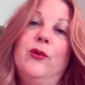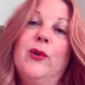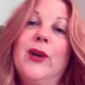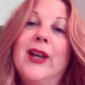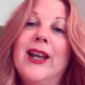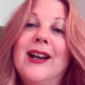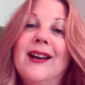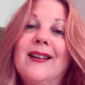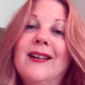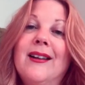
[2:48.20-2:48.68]

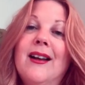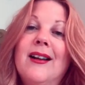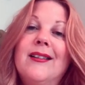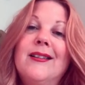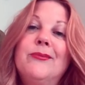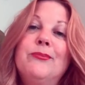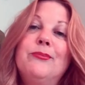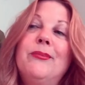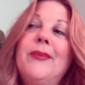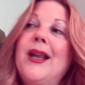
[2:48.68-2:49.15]
in
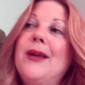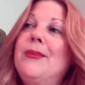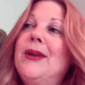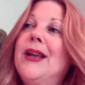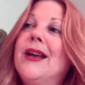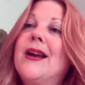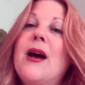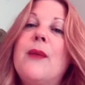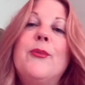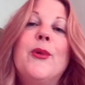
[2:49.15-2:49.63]

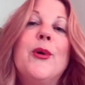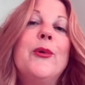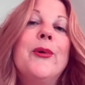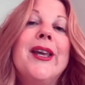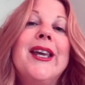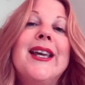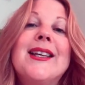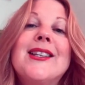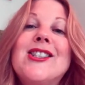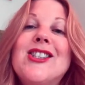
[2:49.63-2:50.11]
maybe a couple
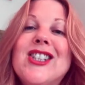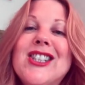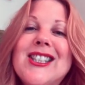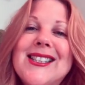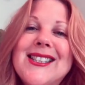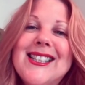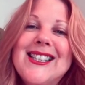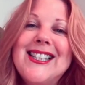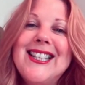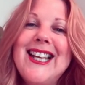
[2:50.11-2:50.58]
weeks
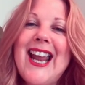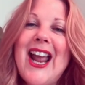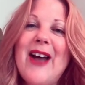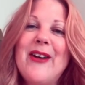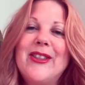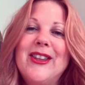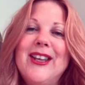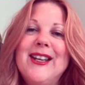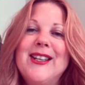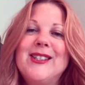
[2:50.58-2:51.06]
just to see
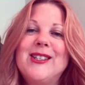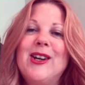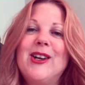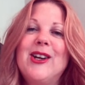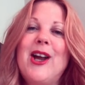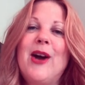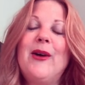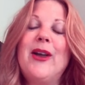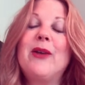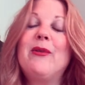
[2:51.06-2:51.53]
how things are
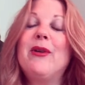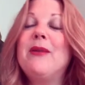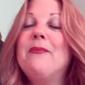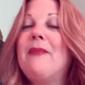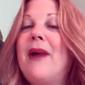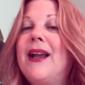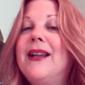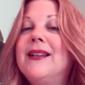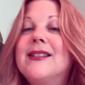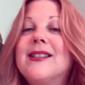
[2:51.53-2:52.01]
going. We
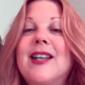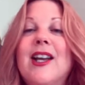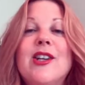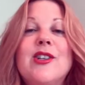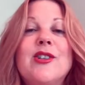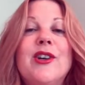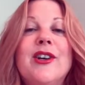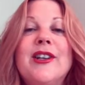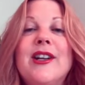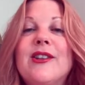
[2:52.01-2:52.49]
might
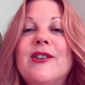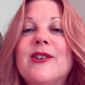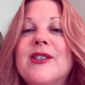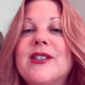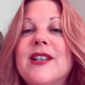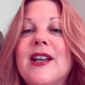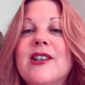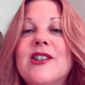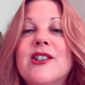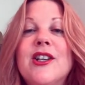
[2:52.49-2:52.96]
schedule another
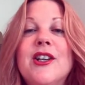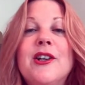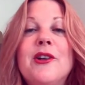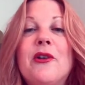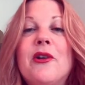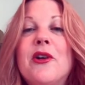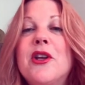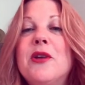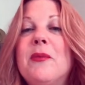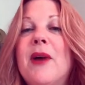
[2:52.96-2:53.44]
session,
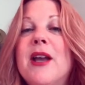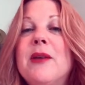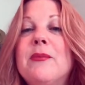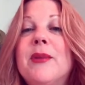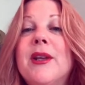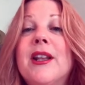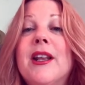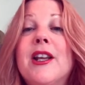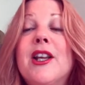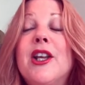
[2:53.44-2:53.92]
or you might
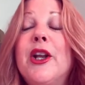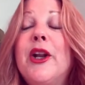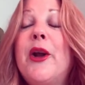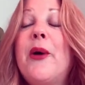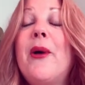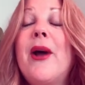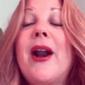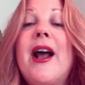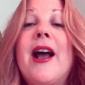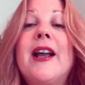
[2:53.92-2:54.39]
be like, you
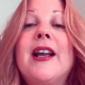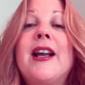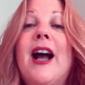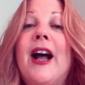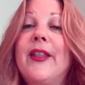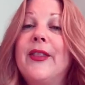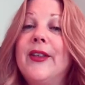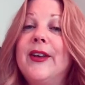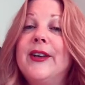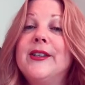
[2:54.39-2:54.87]
know what, I
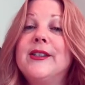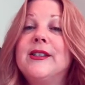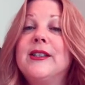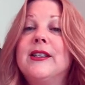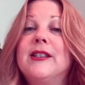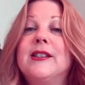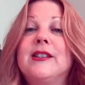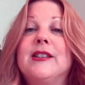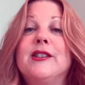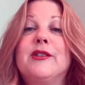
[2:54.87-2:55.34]
got this,
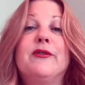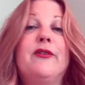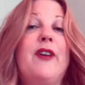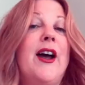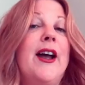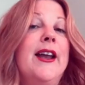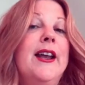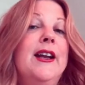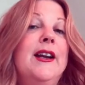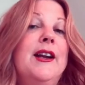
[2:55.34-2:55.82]
this is
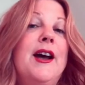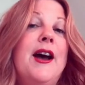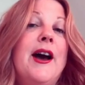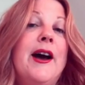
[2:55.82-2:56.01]
fine.